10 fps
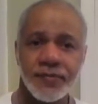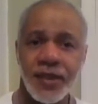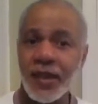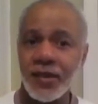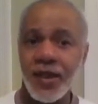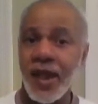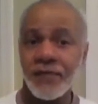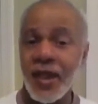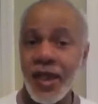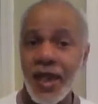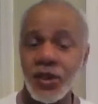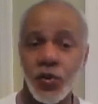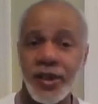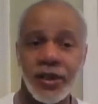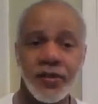Not that I have not had
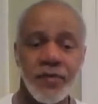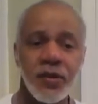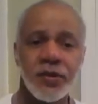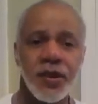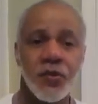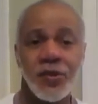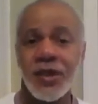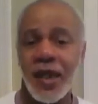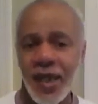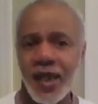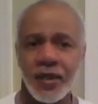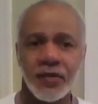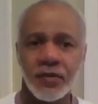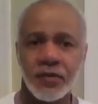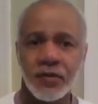training in the military, which I had,